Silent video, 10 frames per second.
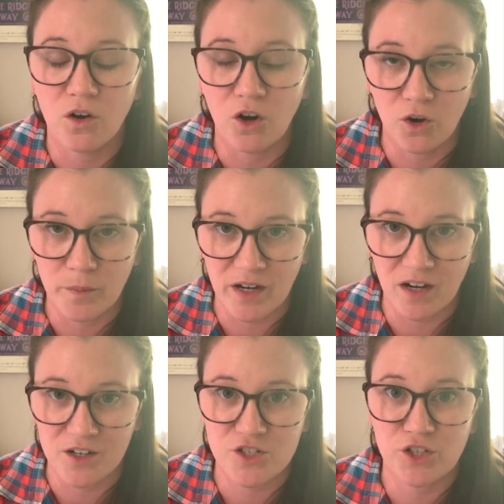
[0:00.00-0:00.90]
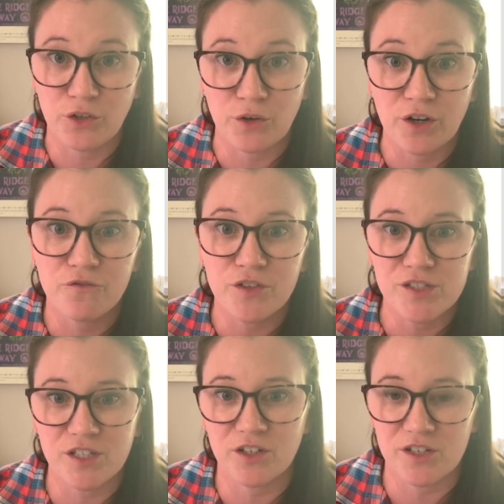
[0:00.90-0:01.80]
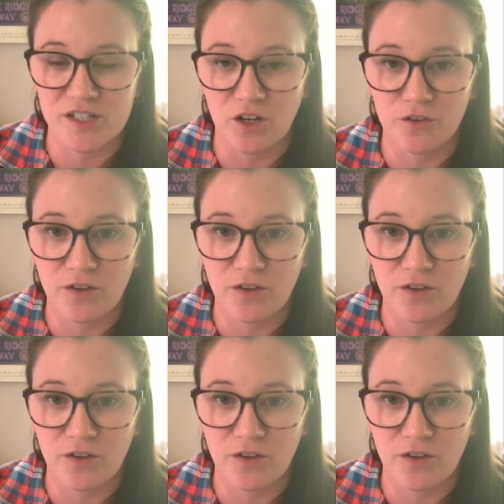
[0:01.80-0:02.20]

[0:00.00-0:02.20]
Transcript: Oh my gosh, you're confusing yourself.